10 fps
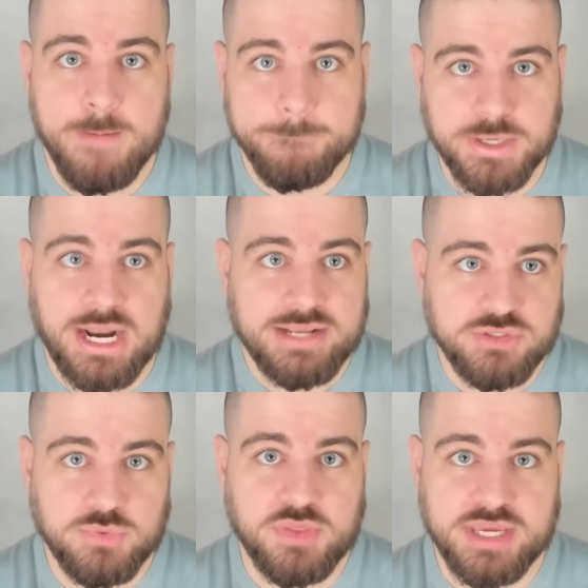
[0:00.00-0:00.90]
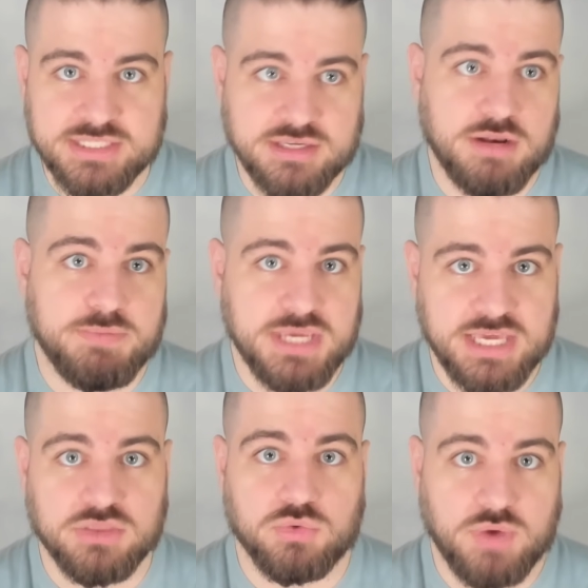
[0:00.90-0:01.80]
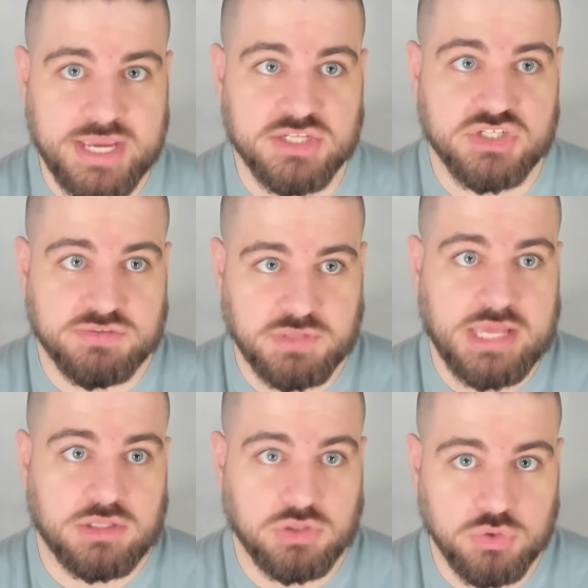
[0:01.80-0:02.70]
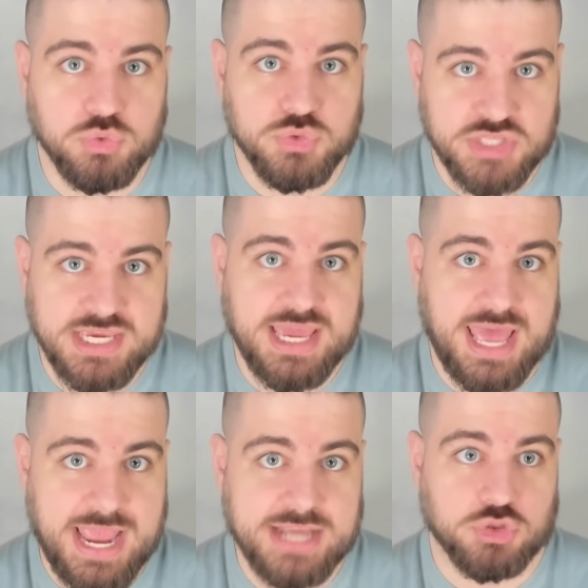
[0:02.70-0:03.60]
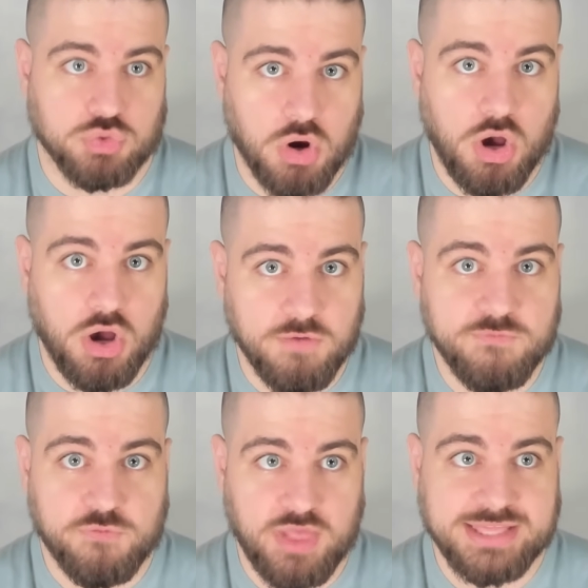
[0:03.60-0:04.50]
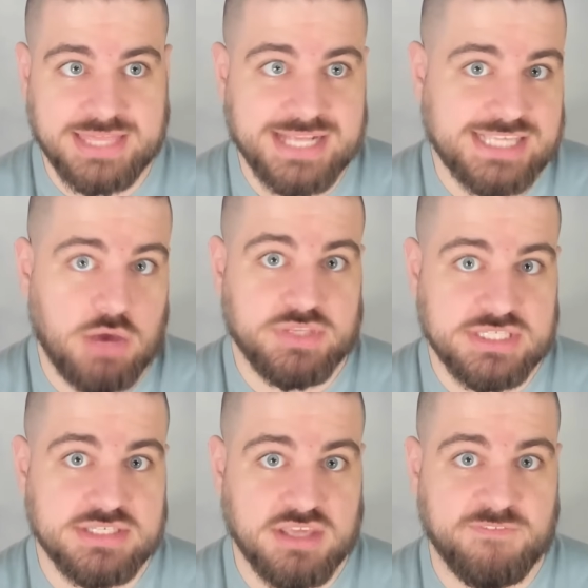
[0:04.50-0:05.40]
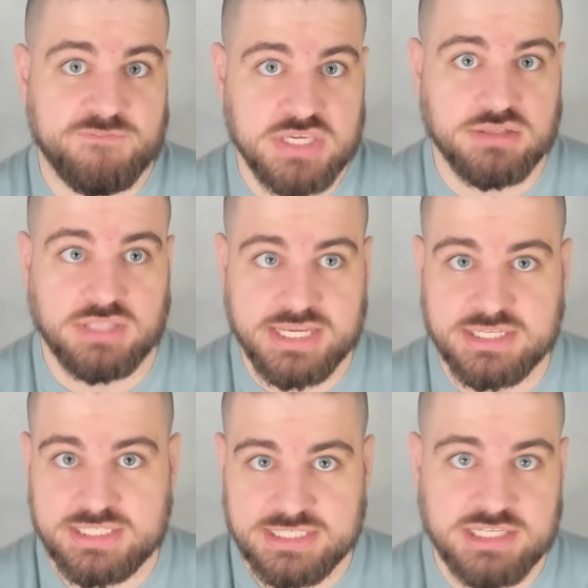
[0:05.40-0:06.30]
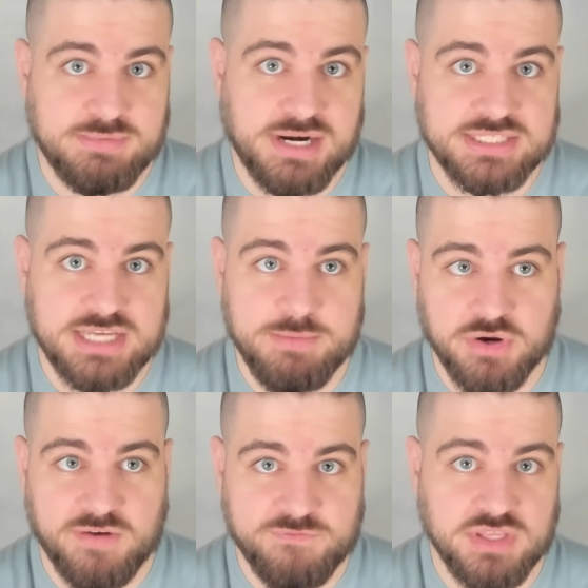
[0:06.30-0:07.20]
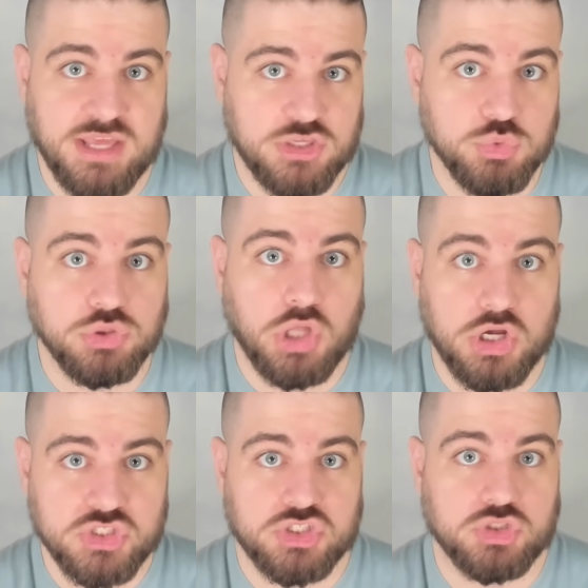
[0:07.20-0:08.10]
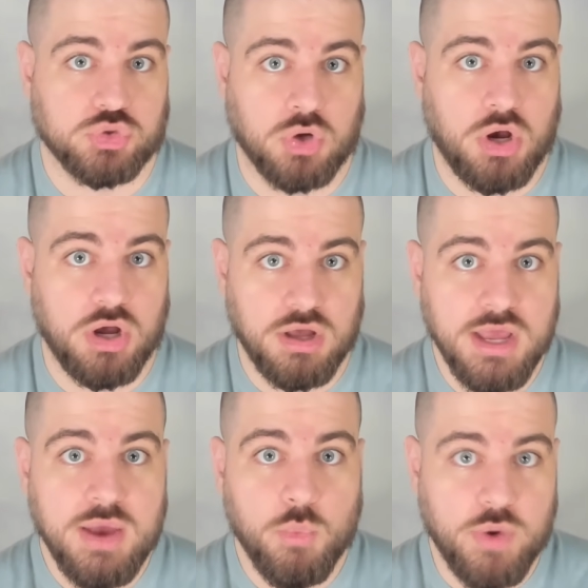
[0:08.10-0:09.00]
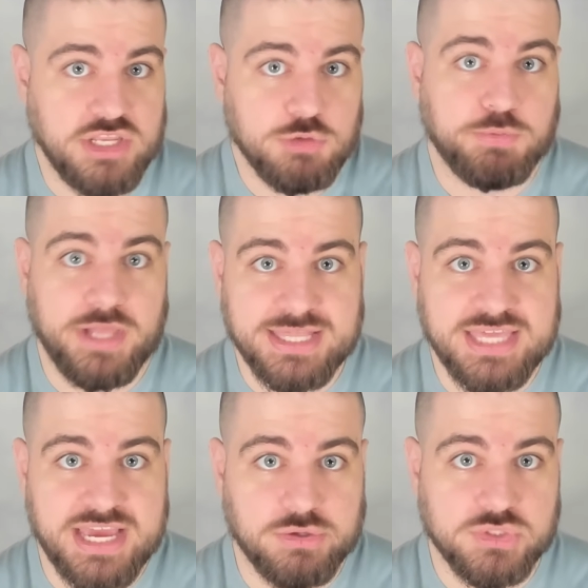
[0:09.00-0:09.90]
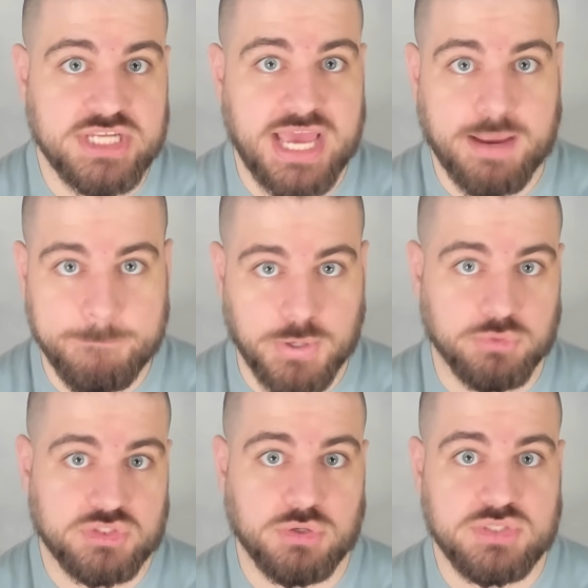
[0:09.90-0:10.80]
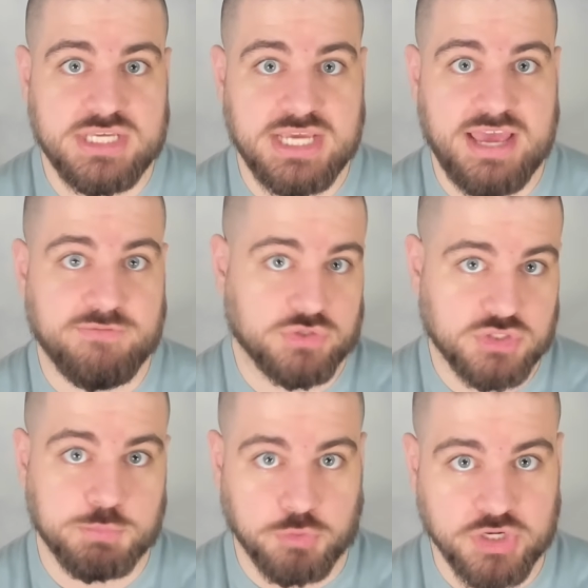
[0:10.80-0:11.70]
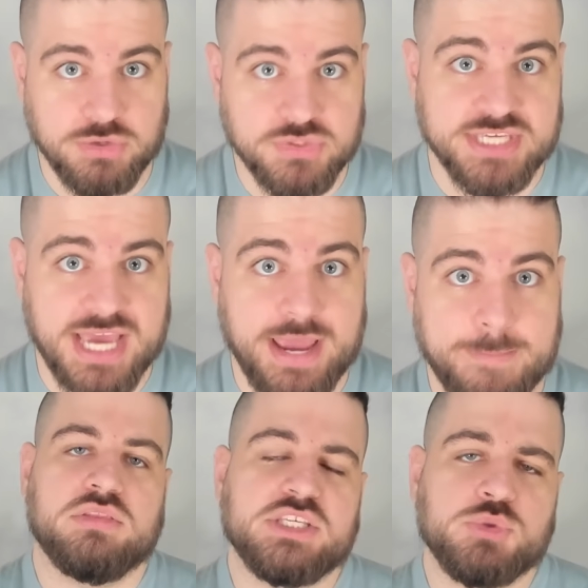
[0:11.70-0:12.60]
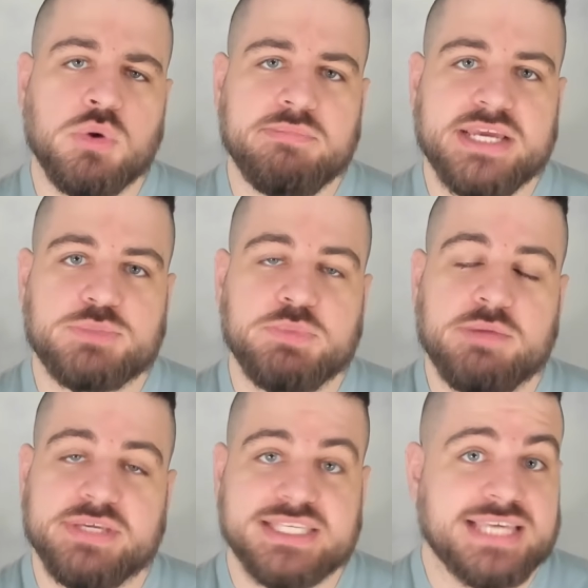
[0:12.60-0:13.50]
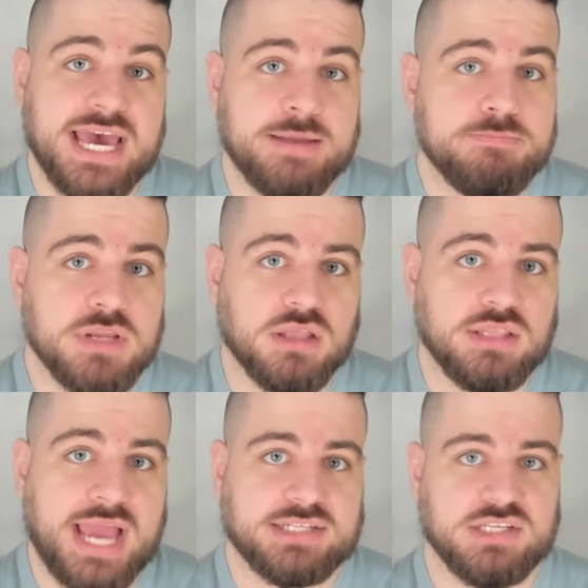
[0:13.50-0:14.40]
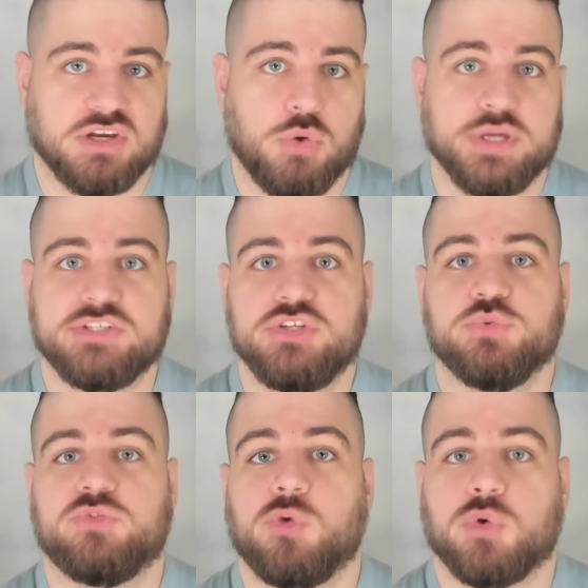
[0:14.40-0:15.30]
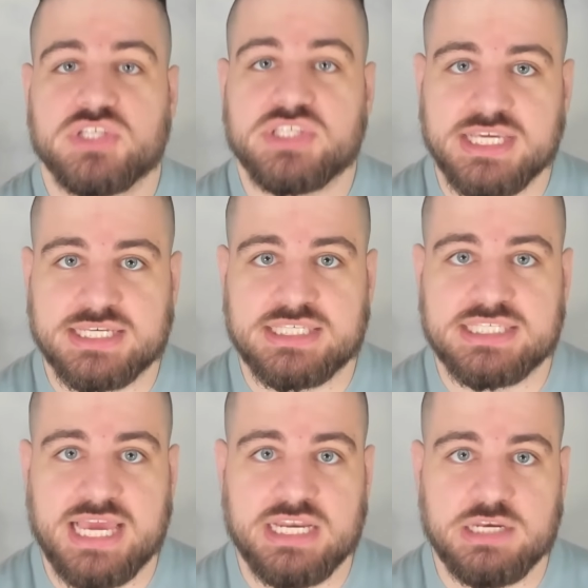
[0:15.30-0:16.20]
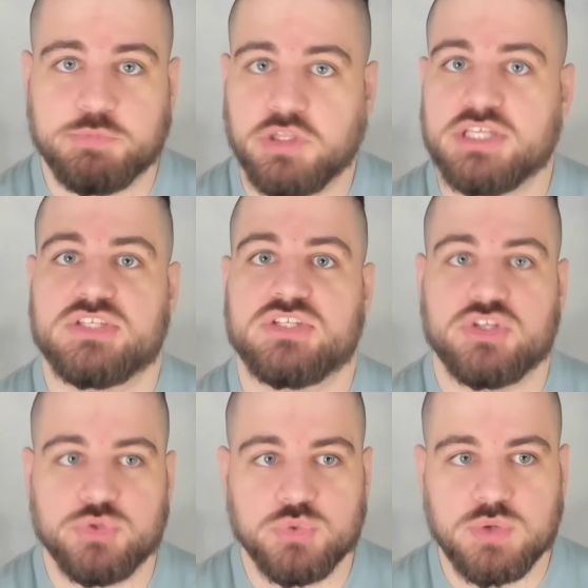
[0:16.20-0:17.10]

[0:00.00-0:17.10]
but I do think it's going to be in the range of, like, losing a draw. For, like, that's how this is going to feel. Like, a decent amount of time, you're going to feel like you lost a draw when you play a Thanos deck post-OTA versus pre-OTA. This one makes me a bit sad. Galacta going to 4/6 and +2.